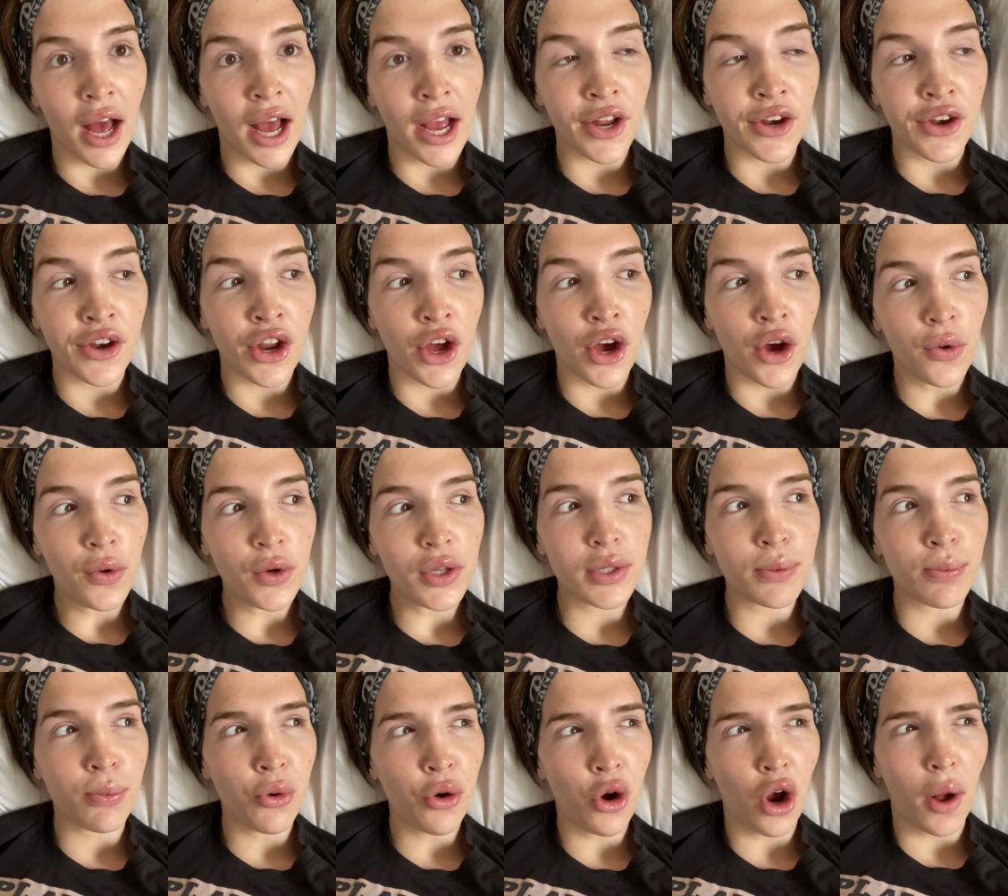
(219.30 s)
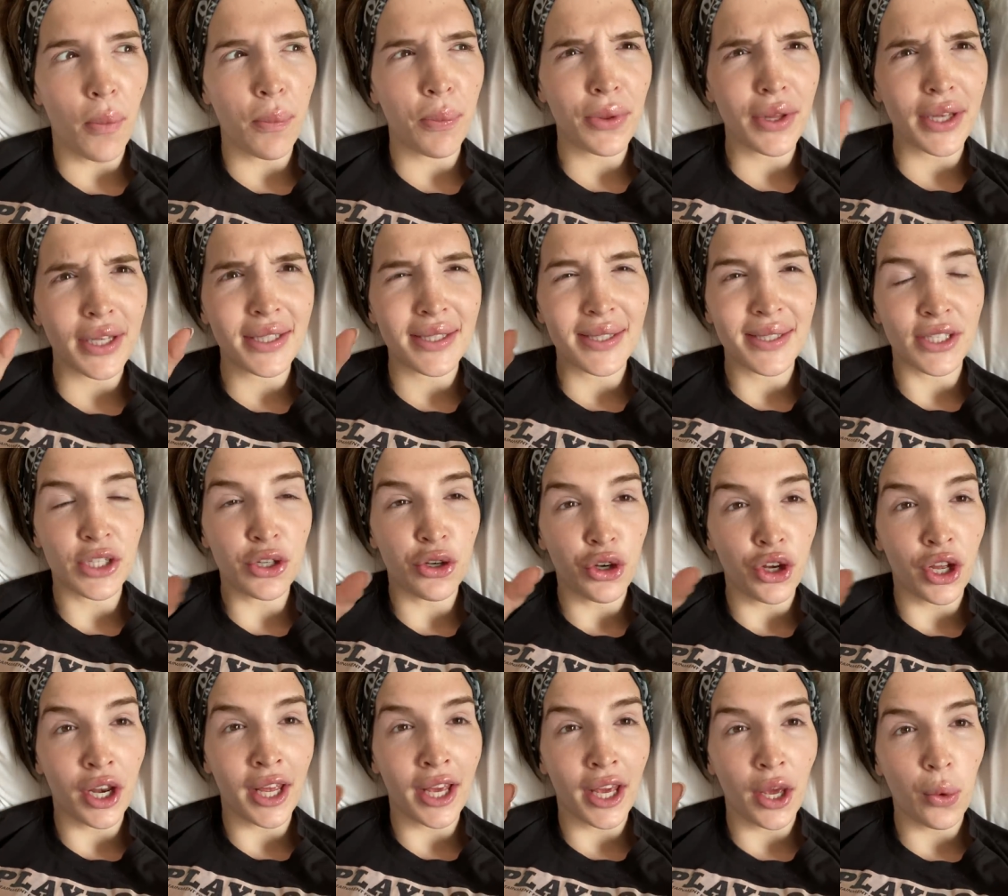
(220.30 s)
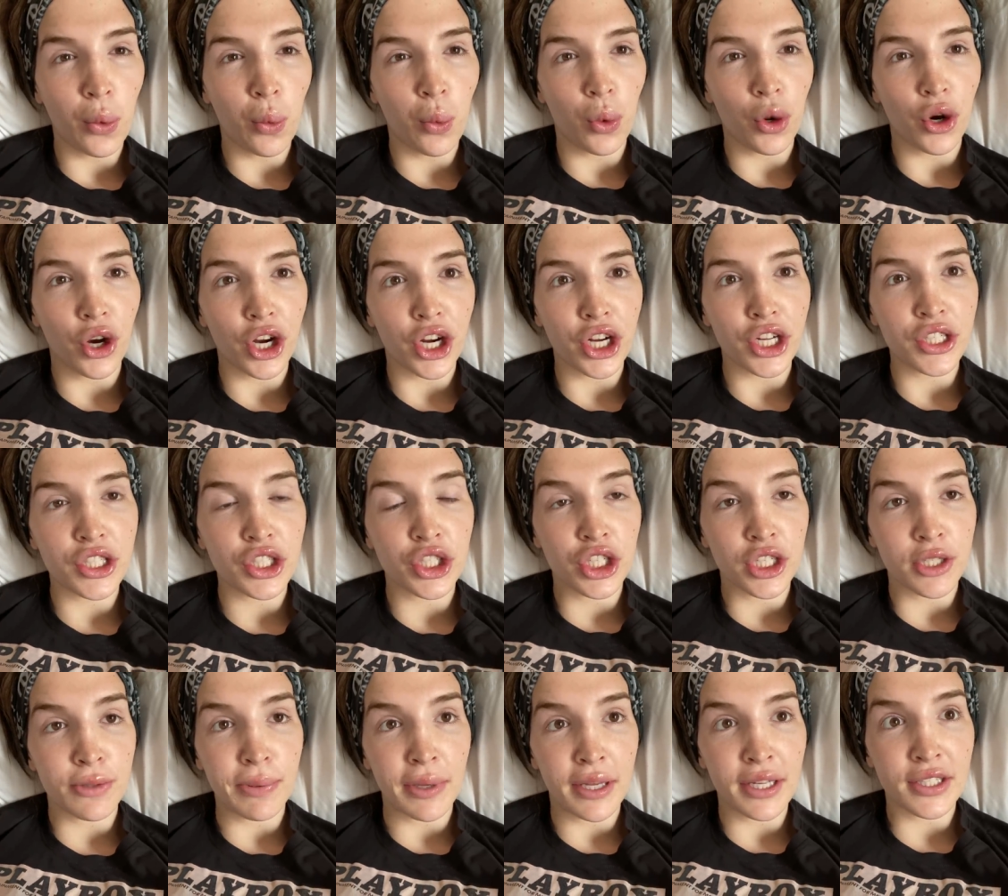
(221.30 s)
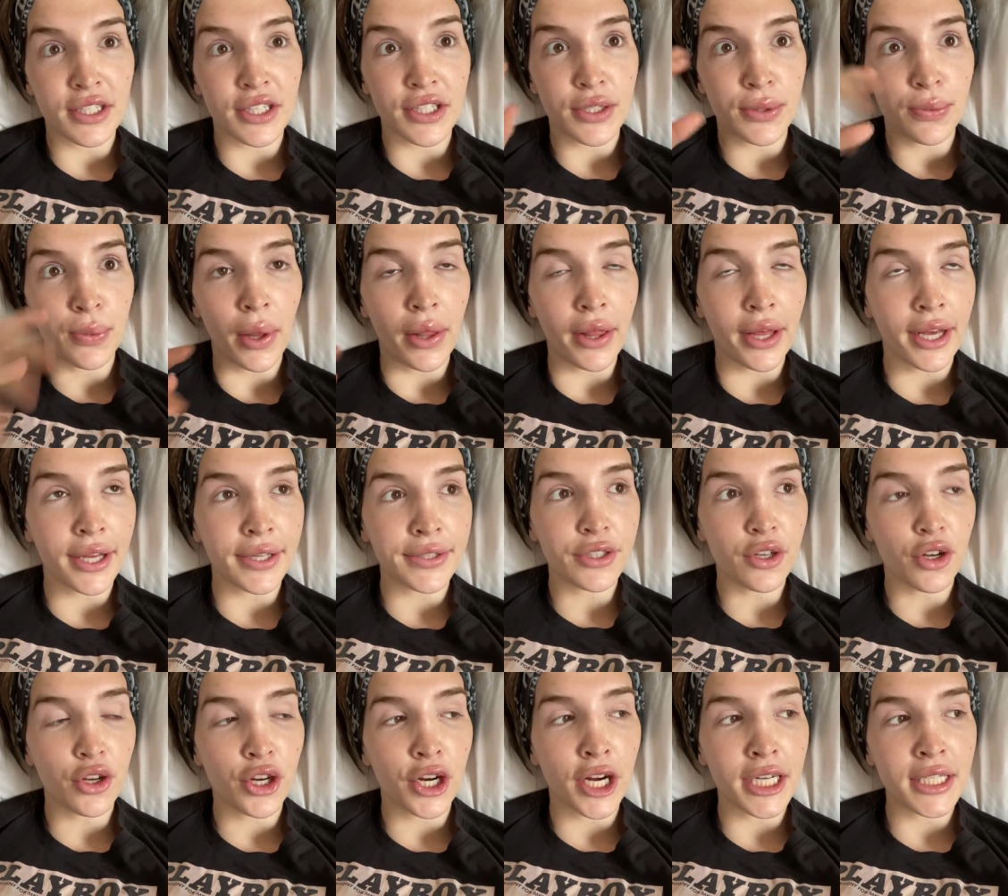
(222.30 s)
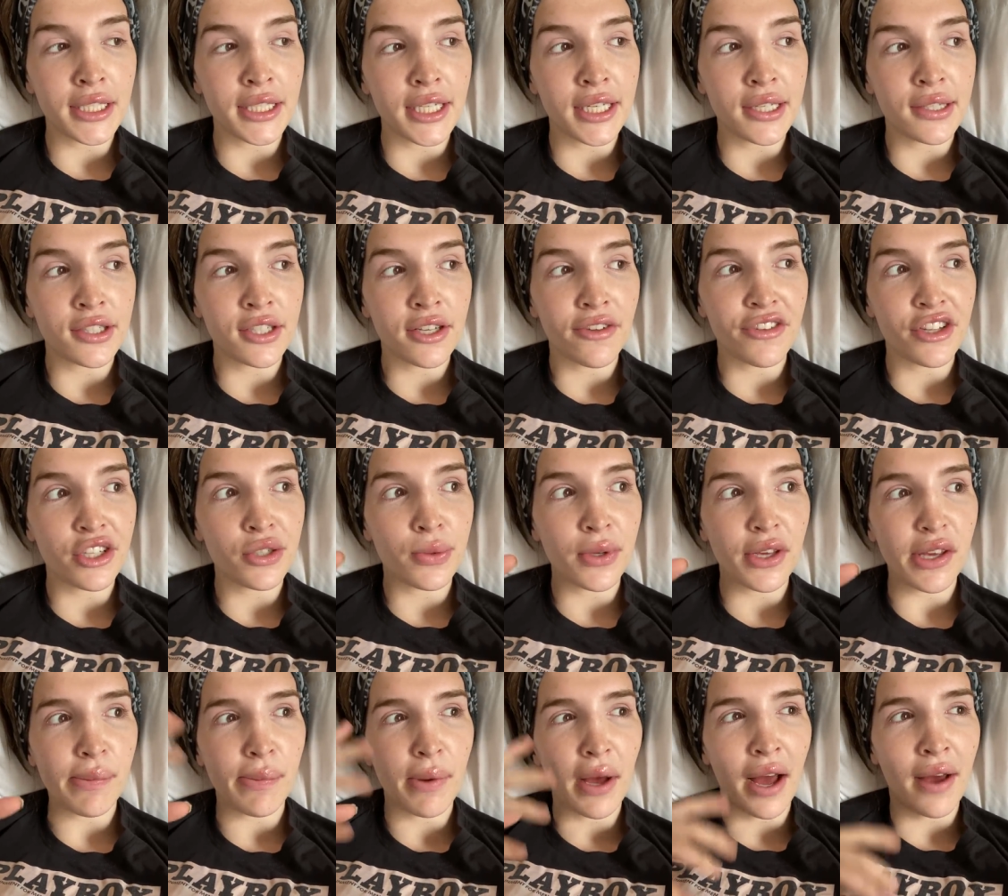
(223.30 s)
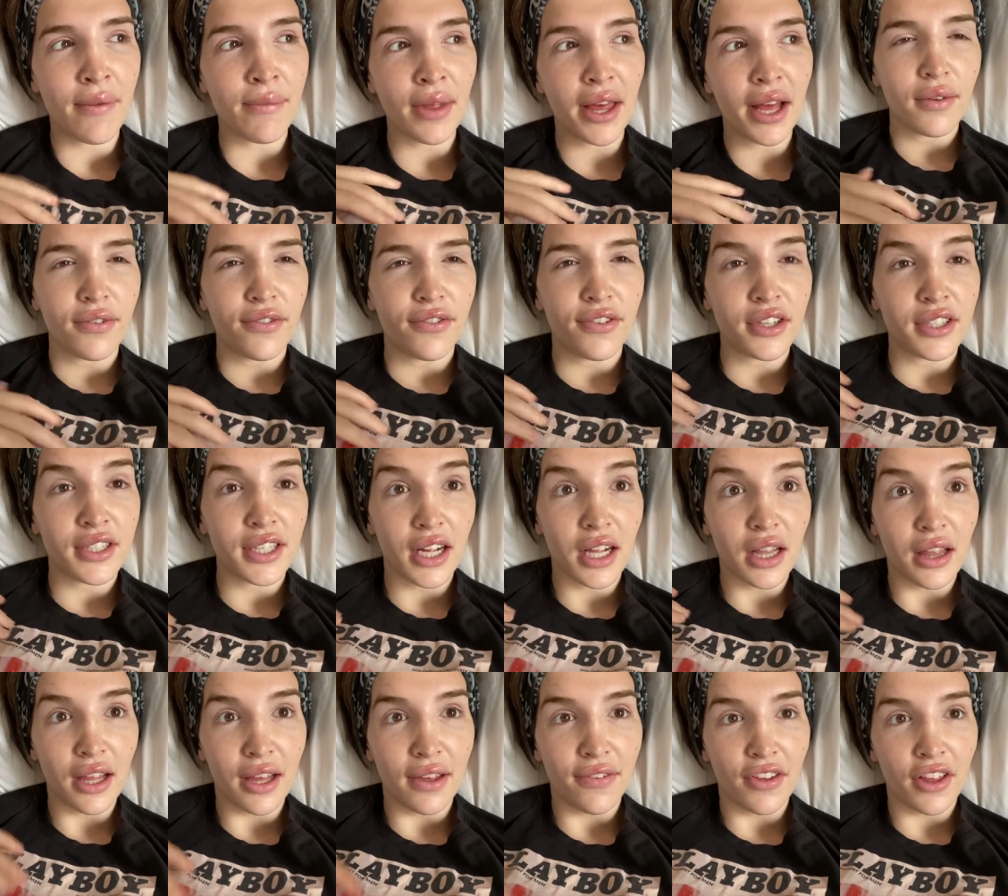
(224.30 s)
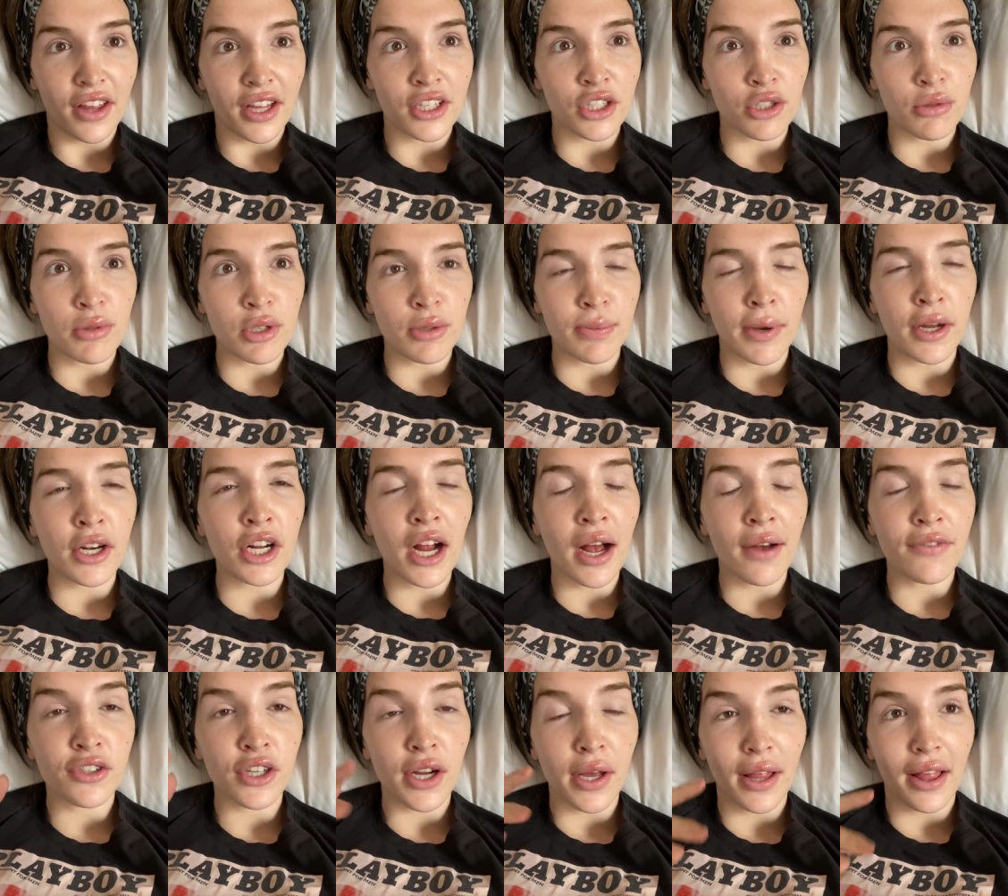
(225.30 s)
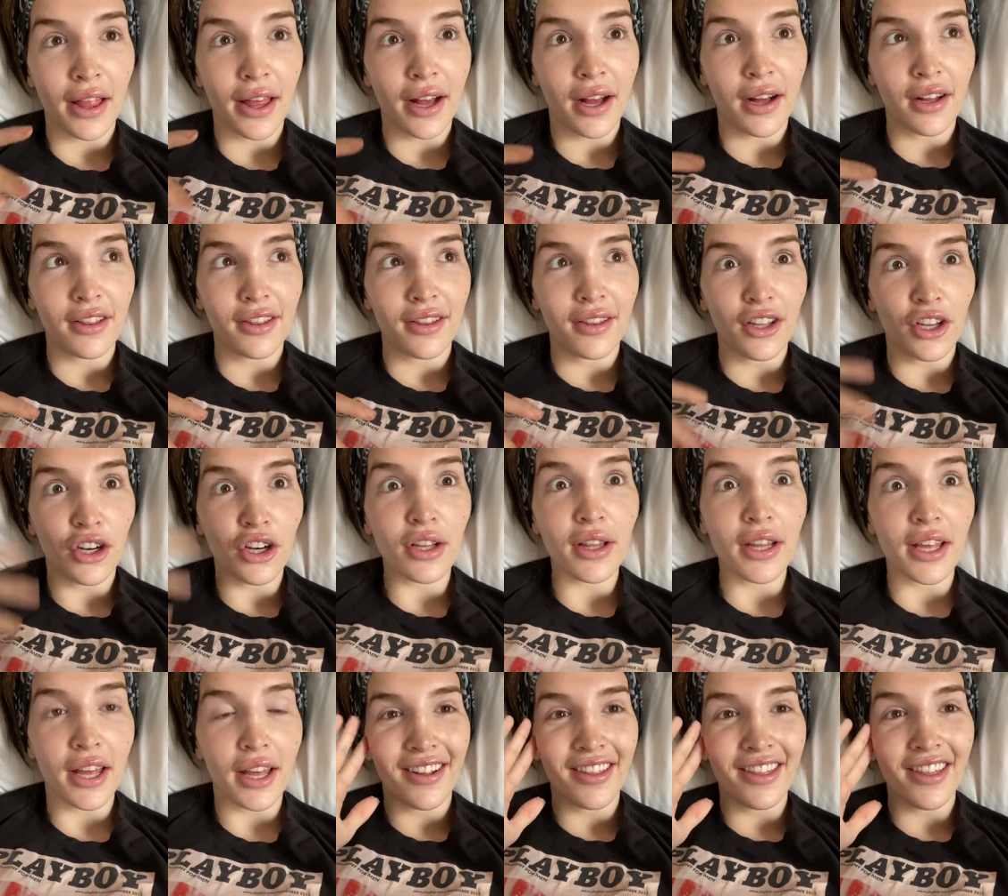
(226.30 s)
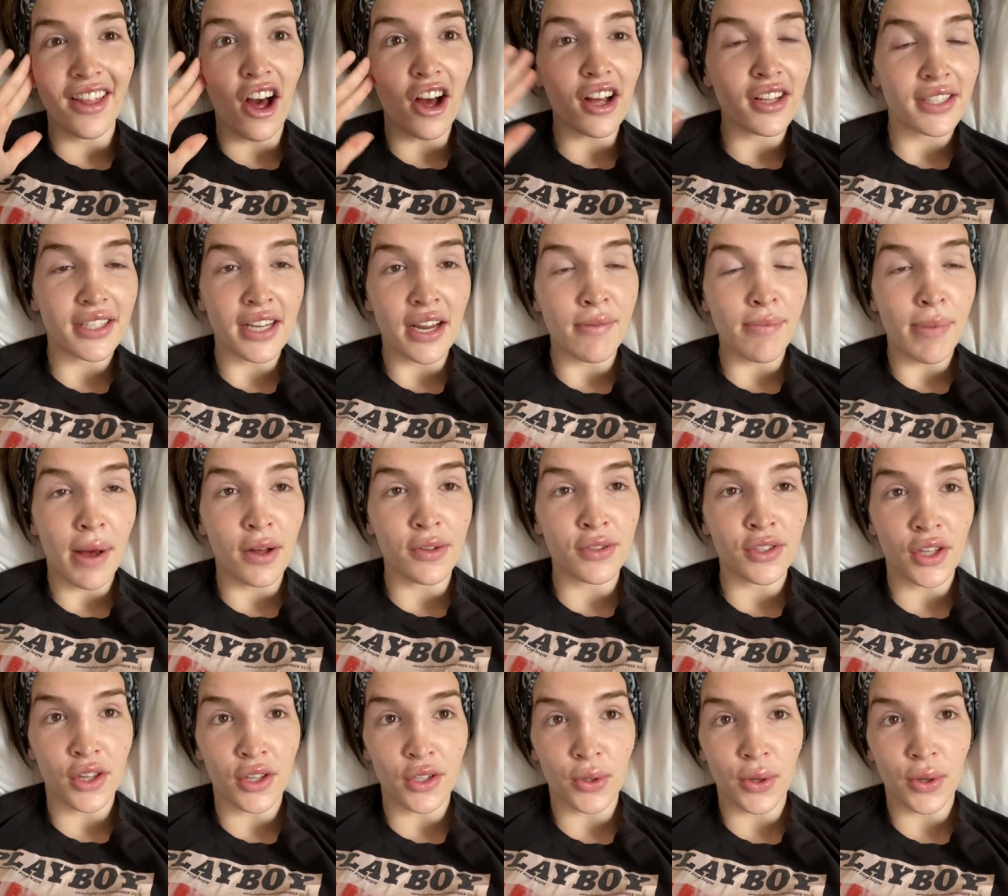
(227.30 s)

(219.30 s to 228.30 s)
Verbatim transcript: I know it's probably still gonna get worse just because the swelling gets all crazy and stuff this week, but I'm like physically feeling so much better after I like literally lost 10 pounds on the